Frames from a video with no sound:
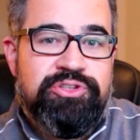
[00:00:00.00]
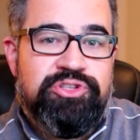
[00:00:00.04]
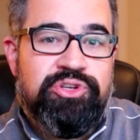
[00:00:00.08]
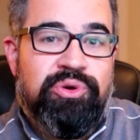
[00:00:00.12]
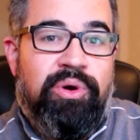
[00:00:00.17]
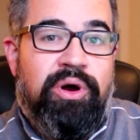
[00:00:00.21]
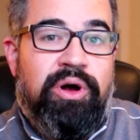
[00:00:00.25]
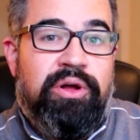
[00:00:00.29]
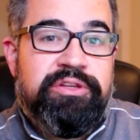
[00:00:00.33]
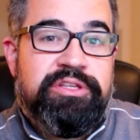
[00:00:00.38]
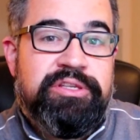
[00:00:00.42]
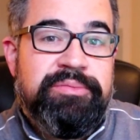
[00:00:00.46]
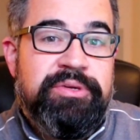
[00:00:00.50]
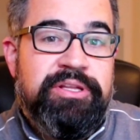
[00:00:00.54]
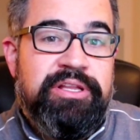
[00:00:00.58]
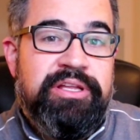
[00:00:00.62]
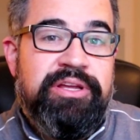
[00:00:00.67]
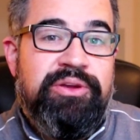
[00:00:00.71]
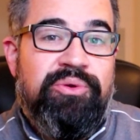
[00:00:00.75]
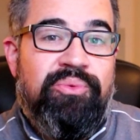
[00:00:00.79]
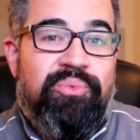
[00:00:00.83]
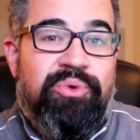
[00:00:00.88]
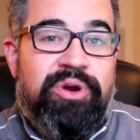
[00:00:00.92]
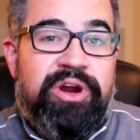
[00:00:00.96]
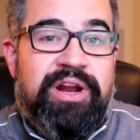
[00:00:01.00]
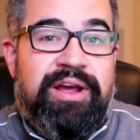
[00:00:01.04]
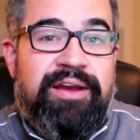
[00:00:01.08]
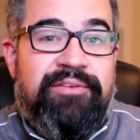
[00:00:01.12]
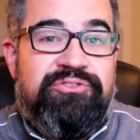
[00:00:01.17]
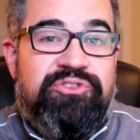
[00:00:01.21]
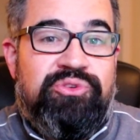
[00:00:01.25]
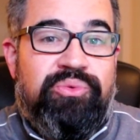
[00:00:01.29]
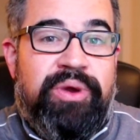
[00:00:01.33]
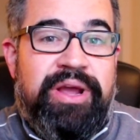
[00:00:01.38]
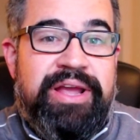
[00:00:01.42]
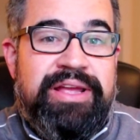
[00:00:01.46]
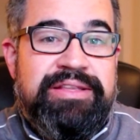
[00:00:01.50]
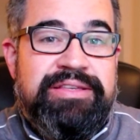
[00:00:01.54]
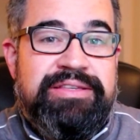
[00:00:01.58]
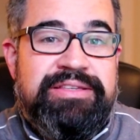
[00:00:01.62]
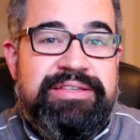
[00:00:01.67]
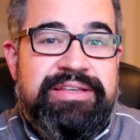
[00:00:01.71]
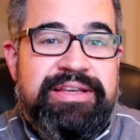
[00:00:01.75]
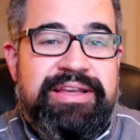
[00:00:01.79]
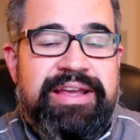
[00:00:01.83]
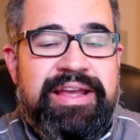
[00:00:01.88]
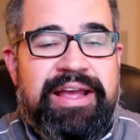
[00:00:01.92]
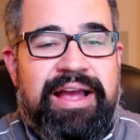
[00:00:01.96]
So ultimately, we're gonna have to wait and
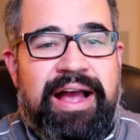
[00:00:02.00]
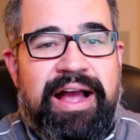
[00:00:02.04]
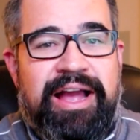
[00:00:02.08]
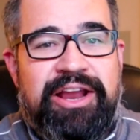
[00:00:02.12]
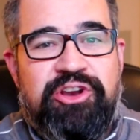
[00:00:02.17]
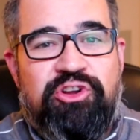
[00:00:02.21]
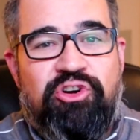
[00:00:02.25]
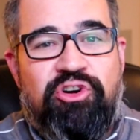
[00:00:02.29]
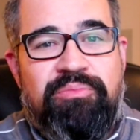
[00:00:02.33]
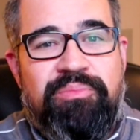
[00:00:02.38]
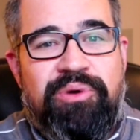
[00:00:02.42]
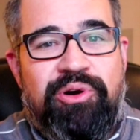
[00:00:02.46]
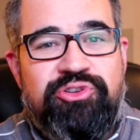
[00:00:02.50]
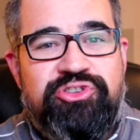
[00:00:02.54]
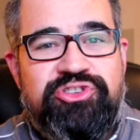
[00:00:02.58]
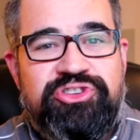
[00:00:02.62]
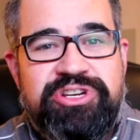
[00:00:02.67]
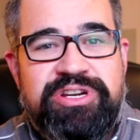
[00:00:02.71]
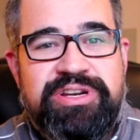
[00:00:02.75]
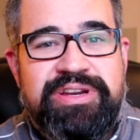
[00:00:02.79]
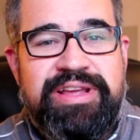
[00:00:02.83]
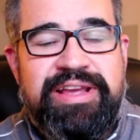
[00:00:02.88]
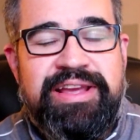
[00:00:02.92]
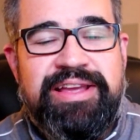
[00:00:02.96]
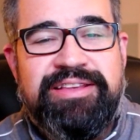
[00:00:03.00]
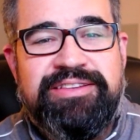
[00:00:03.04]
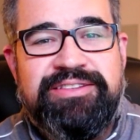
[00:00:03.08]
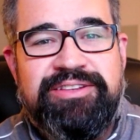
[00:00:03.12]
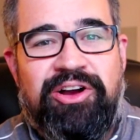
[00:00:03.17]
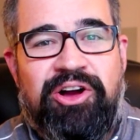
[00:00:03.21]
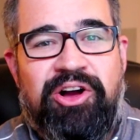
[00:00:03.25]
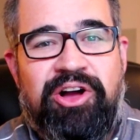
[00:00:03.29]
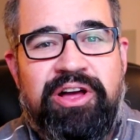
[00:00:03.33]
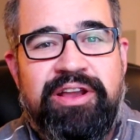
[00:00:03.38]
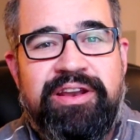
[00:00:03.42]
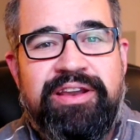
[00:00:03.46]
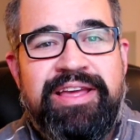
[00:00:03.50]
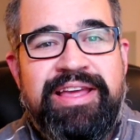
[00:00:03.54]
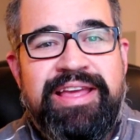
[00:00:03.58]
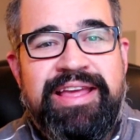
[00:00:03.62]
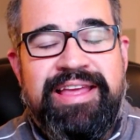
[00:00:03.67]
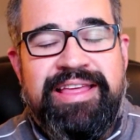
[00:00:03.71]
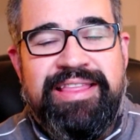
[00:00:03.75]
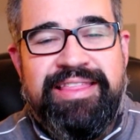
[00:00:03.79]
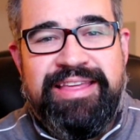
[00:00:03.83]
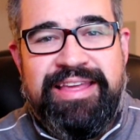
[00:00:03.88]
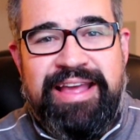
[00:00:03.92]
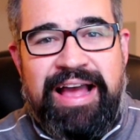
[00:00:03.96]
see. I know emotion is on
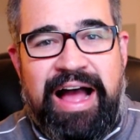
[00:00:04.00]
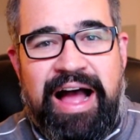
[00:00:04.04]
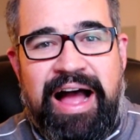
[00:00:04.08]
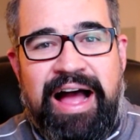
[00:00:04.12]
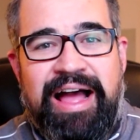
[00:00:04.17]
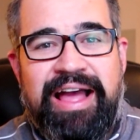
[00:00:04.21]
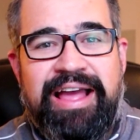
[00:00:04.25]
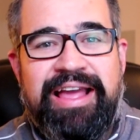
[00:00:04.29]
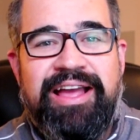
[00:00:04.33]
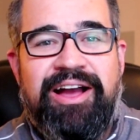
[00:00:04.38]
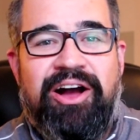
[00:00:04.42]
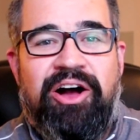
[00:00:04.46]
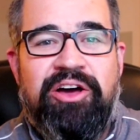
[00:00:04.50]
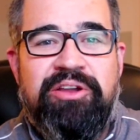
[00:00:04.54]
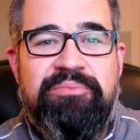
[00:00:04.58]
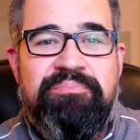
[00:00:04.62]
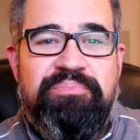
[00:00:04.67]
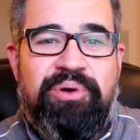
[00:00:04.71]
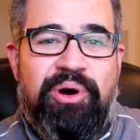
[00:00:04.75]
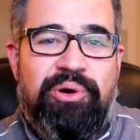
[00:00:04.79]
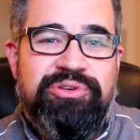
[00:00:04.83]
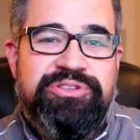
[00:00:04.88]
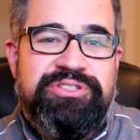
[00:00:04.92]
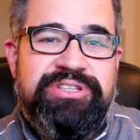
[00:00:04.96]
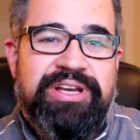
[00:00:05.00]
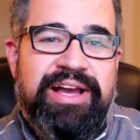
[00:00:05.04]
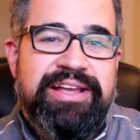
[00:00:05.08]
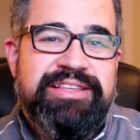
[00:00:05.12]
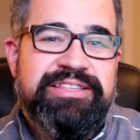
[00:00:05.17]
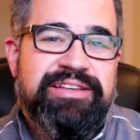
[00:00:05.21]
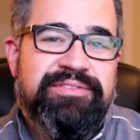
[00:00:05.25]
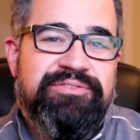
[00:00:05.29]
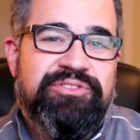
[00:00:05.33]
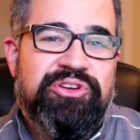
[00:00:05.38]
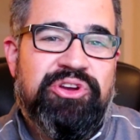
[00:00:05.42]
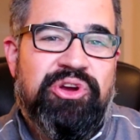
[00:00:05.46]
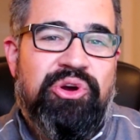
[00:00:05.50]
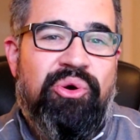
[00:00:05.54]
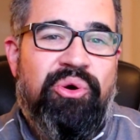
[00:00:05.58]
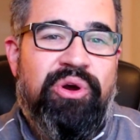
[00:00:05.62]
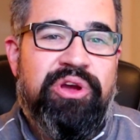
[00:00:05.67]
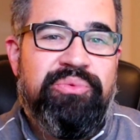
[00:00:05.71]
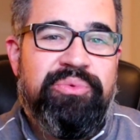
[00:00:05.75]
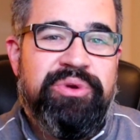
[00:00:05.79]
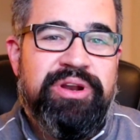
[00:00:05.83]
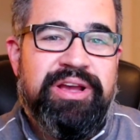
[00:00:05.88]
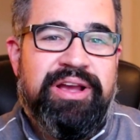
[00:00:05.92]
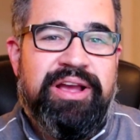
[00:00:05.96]
the high on both sides of the
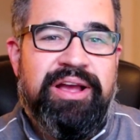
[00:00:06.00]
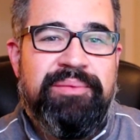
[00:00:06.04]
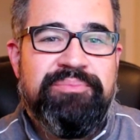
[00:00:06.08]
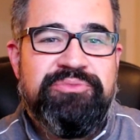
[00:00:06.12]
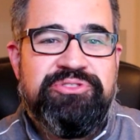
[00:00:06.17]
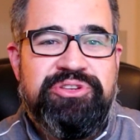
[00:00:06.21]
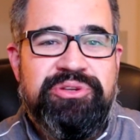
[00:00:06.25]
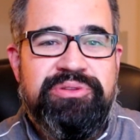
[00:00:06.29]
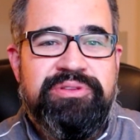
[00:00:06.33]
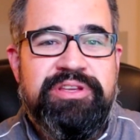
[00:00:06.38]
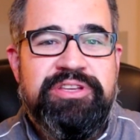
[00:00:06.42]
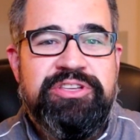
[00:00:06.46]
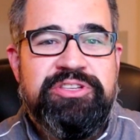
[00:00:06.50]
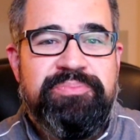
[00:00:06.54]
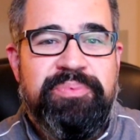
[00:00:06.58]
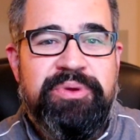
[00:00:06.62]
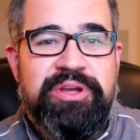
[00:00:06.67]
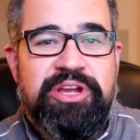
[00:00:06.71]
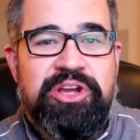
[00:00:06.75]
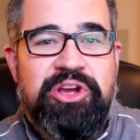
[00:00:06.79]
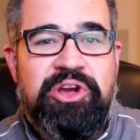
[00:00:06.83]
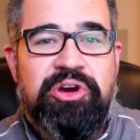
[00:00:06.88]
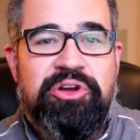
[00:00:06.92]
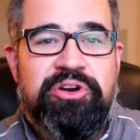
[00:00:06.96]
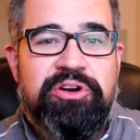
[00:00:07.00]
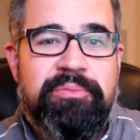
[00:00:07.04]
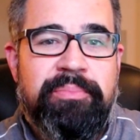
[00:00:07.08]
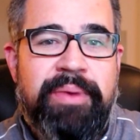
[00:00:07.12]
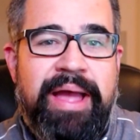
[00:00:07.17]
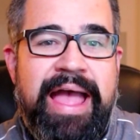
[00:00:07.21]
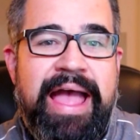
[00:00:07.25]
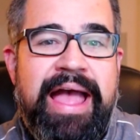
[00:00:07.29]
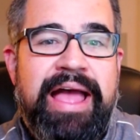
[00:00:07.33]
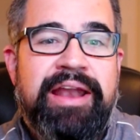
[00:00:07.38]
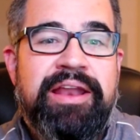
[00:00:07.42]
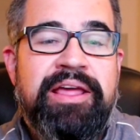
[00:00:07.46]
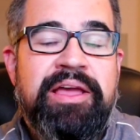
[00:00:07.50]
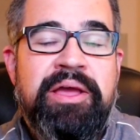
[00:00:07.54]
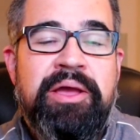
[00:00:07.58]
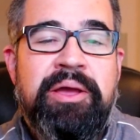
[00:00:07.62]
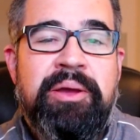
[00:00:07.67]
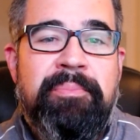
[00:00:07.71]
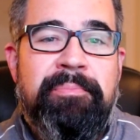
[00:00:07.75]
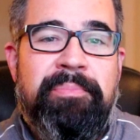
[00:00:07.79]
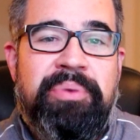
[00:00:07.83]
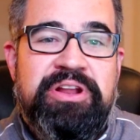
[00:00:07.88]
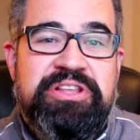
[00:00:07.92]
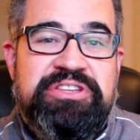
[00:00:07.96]
coin when it comes to these being good or bad,
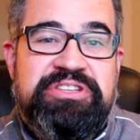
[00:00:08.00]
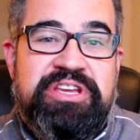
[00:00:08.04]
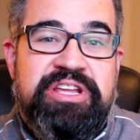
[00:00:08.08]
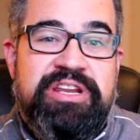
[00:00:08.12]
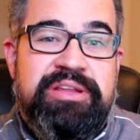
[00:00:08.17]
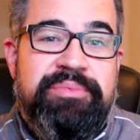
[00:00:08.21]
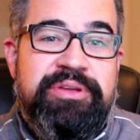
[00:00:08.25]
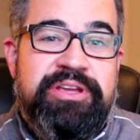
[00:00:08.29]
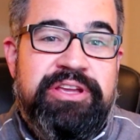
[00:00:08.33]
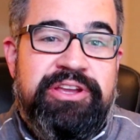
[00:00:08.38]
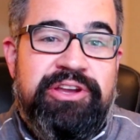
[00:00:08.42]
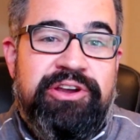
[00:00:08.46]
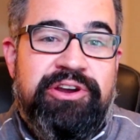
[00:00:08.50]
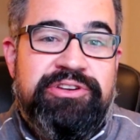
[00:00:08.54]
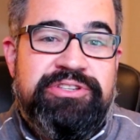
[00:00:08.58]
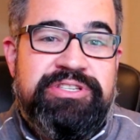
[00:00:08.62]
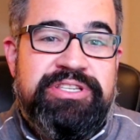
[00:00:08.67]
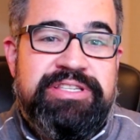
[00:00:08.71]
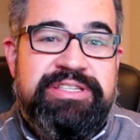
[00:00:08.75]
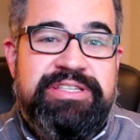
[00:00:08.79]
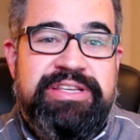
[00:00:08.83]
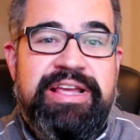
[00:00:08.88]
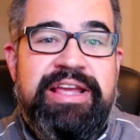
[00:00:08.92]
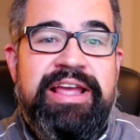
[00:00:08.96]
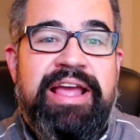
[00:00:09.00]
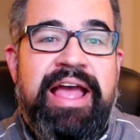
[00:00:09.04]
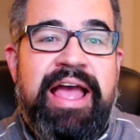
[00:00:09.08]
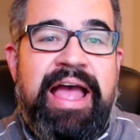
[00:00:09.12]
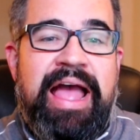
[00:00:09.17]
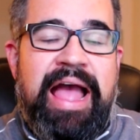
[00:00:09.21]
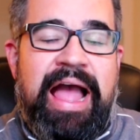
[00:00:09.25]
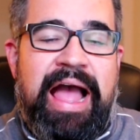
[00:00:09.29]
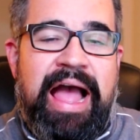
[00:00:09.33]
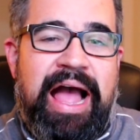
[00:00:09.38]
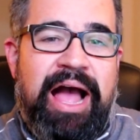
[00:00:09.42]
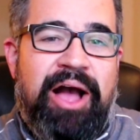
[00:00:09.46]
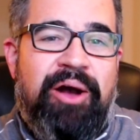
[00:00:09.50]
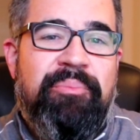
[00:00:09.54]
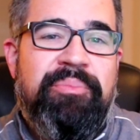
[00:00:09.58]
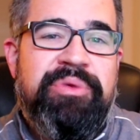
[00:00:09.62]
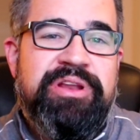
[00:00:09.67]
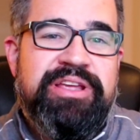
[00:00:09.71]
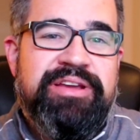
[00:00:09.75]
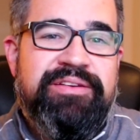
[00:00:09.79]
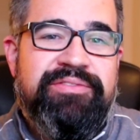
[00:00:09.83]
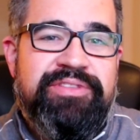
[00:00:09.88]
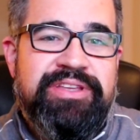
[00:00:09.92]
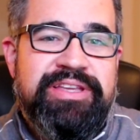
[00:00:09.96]
but it's gonna be curious to see how
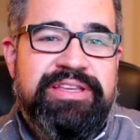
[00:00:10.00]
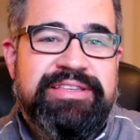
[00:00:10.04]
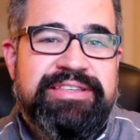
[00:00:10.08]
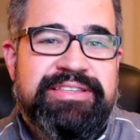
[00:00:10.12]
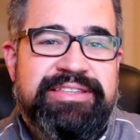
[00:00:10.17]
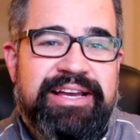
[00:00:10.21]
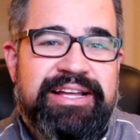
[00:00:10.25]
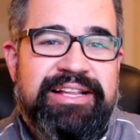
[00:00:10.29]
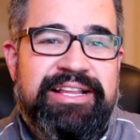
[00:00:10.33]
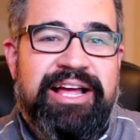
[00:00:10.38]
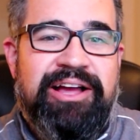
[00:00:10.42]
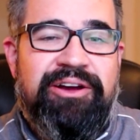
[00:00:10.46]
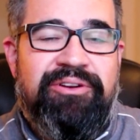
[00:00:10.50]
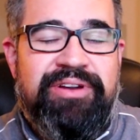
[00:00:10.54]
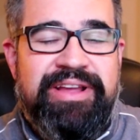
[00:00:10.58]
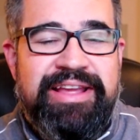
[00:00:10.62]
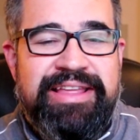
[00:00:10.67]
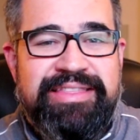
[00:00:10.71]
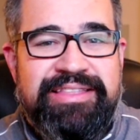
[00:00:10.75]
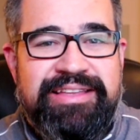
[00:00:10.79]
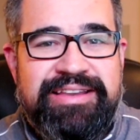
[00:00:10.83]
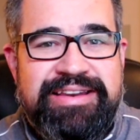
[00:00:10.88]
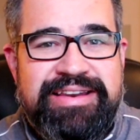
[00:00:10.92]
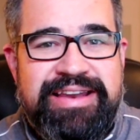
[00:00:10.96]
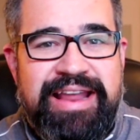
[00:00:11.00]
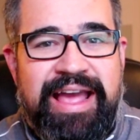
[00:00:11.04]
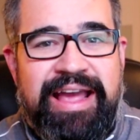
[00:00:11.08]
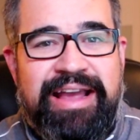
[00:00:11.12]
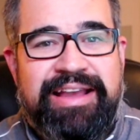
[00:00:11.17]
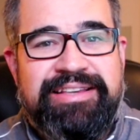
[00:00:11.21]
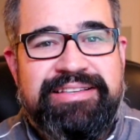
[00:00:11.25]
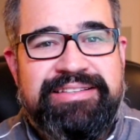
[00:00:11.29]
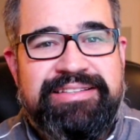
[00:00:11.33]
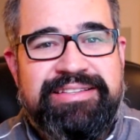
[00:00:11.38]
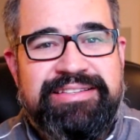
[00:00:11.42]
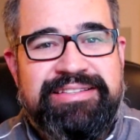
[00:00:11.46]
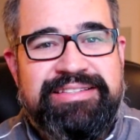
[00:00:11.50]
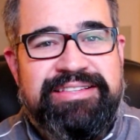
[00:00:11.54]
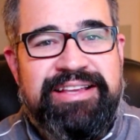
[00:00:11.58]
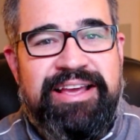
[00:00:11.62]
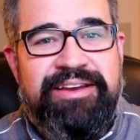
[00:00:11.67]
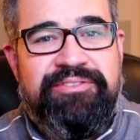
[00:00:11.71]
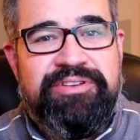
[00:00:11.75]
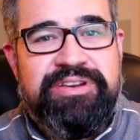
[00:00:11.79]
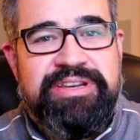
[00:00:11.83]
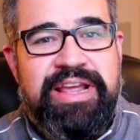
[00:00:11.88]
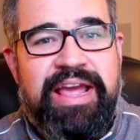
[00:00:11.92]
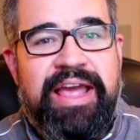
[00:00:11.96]
many of these sell out in the next
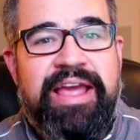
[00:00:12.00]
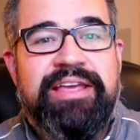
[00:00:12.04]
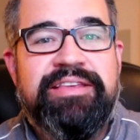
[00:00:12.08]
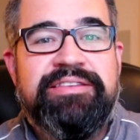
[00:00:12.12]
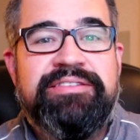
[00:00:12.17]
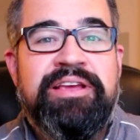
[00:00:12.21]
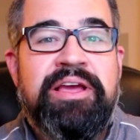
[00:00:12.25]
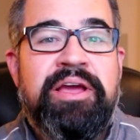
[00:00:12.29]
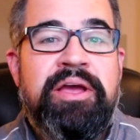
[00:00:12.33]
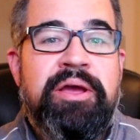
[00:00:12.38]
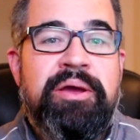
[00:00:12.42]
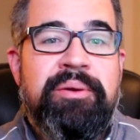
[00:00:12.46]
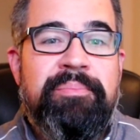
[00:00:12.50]
7 days.